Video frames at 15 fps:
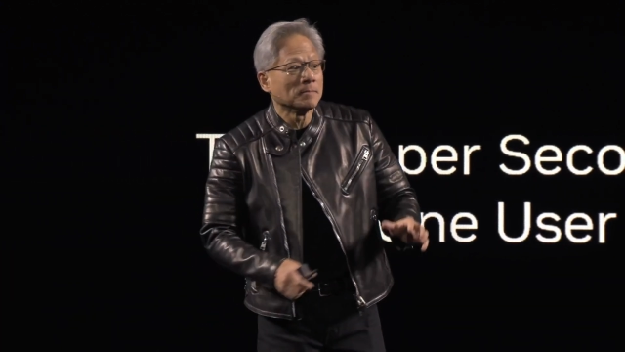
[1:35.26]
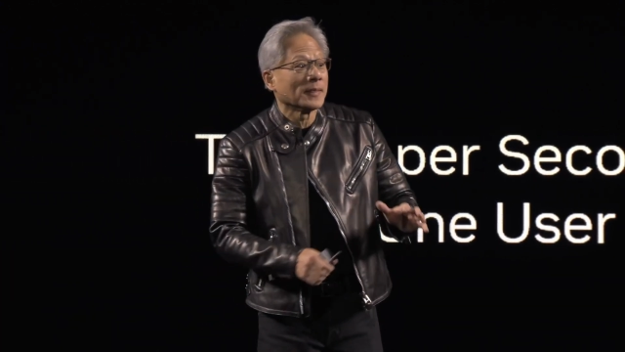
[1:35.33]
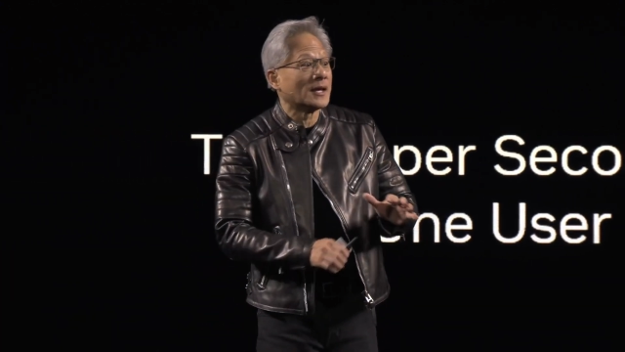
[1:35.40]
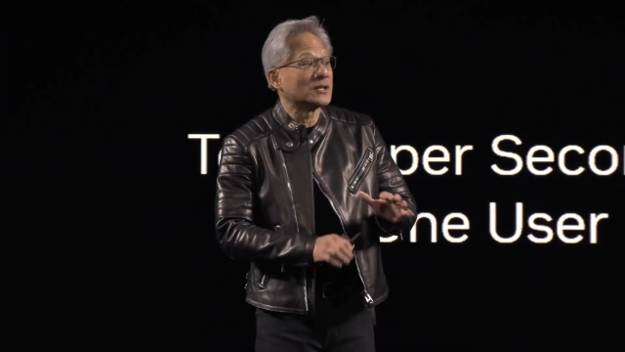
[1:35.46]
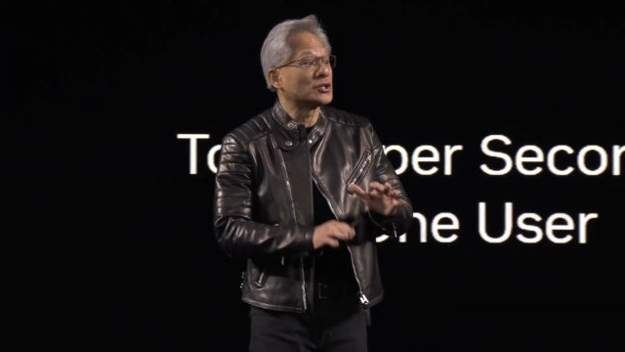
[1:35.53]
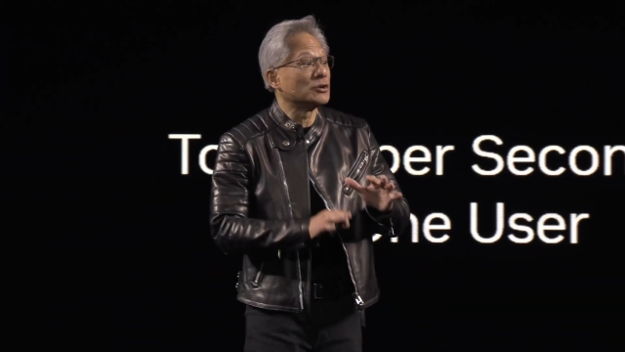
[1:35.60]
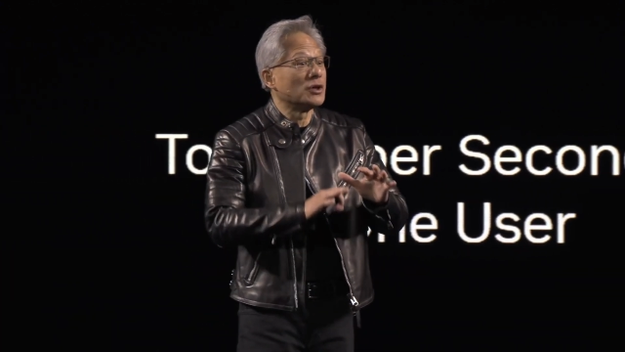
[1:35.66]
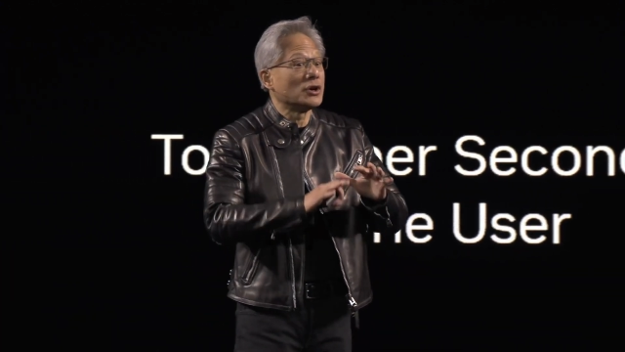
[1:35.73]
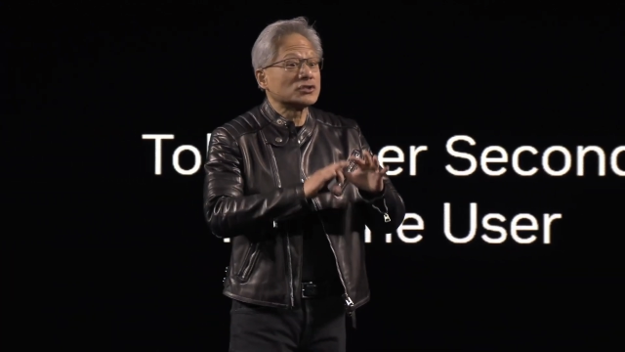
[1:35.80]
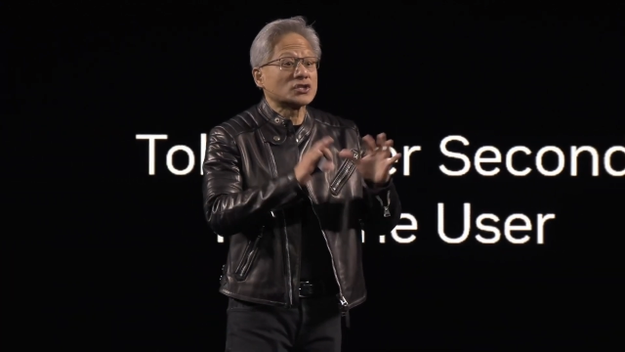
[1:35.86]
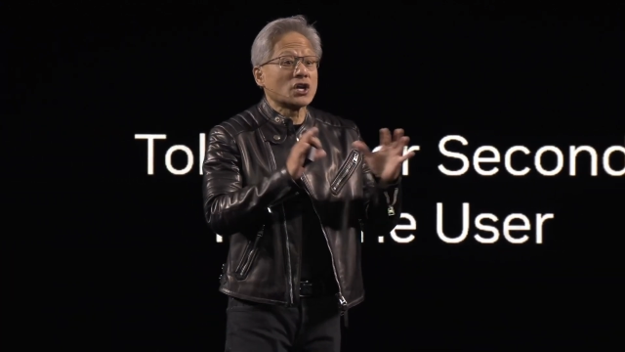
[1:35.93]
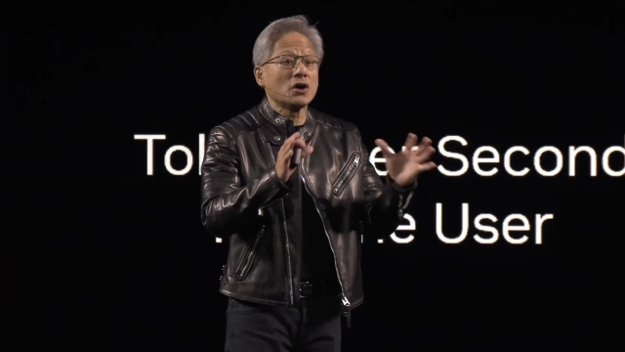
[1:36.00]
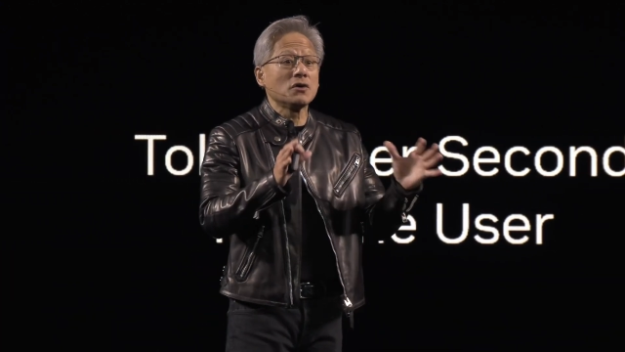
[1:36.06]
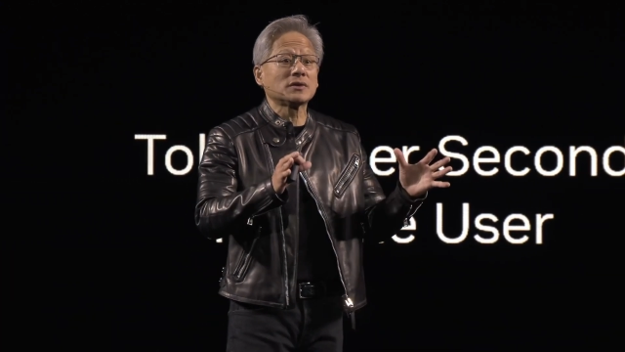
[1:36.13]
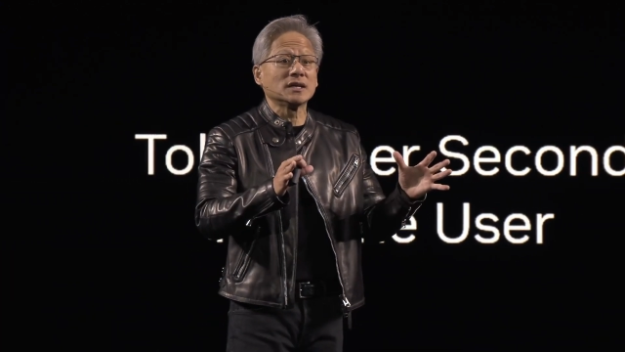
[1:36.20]
And so those
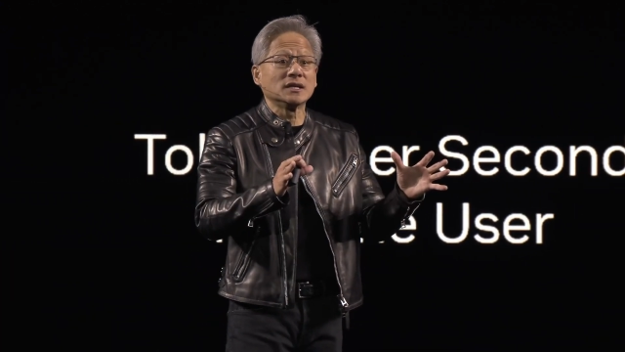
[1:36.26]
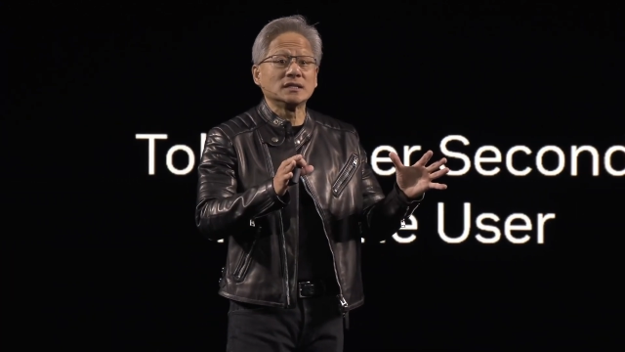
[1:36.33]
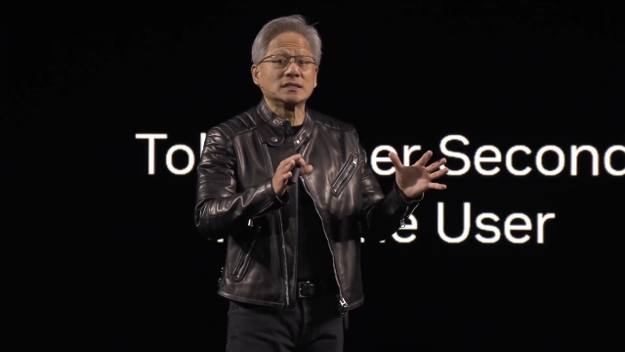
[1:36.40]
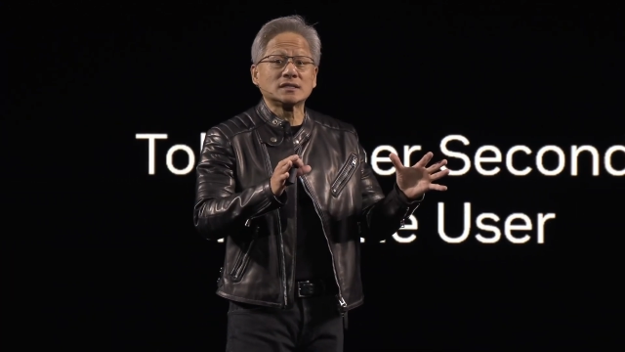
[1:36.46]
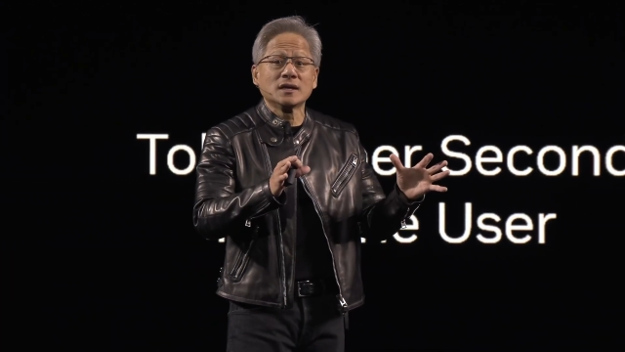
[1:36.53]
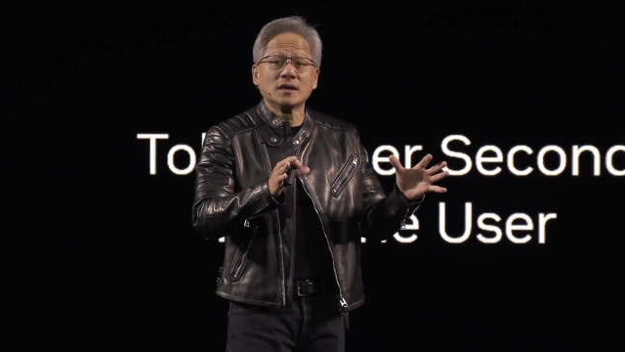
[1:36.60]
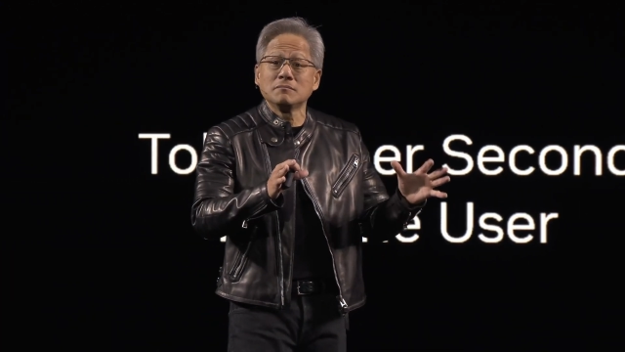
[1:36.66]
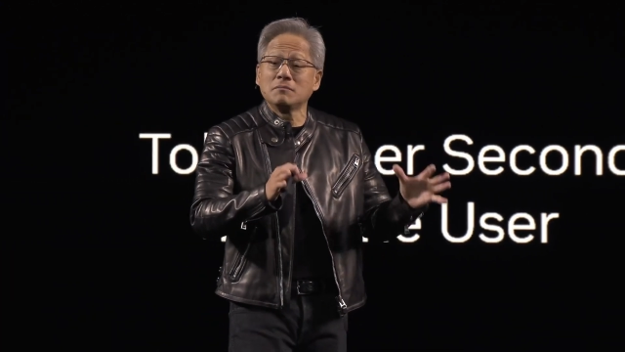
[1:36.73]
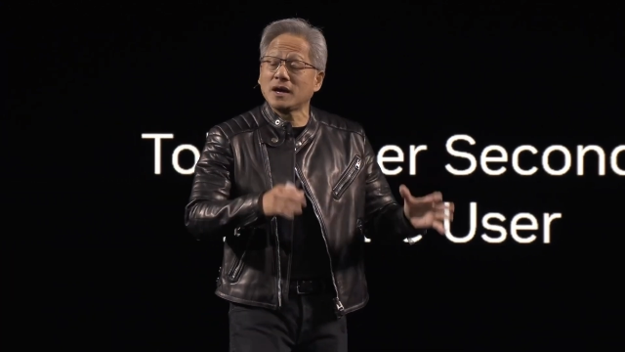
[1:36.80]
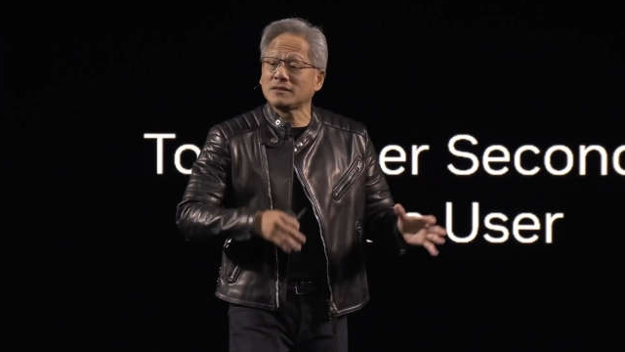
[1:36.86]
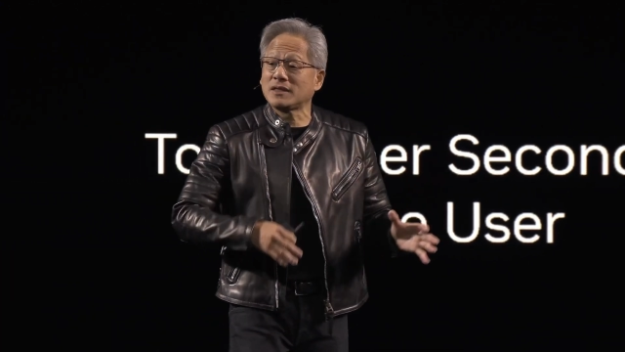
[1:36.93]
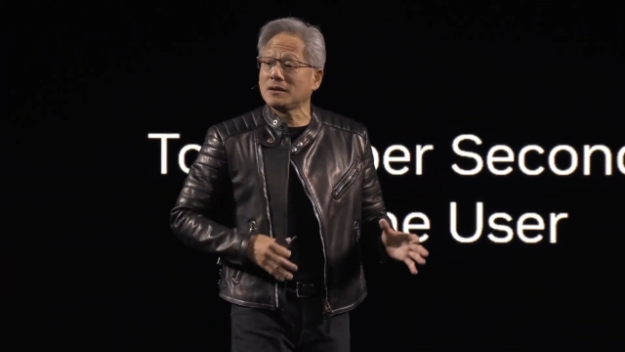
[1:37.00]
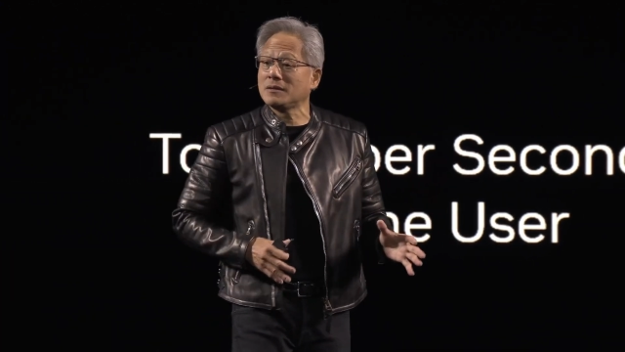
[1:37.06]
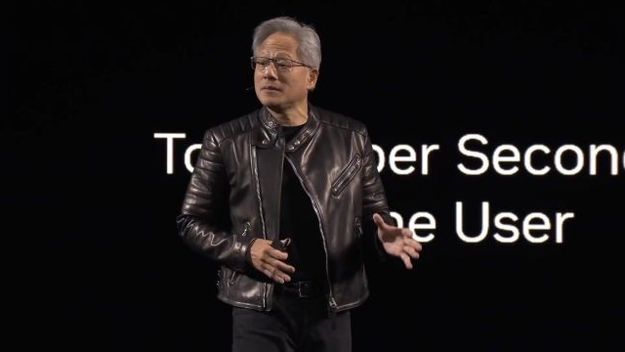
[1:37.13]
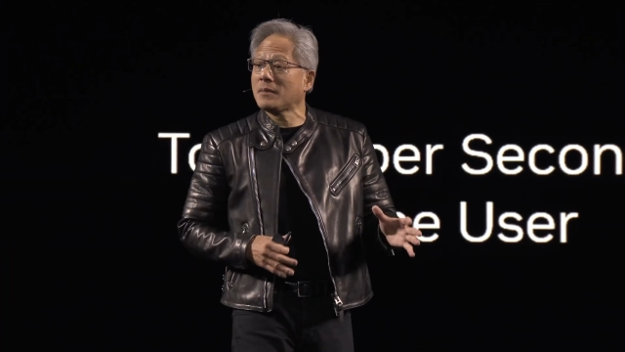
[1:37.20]
tokens,
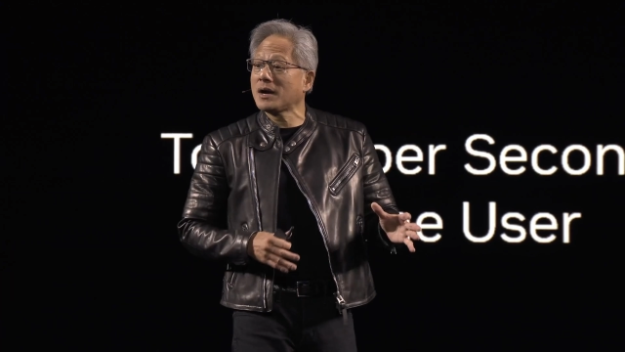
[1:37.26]
it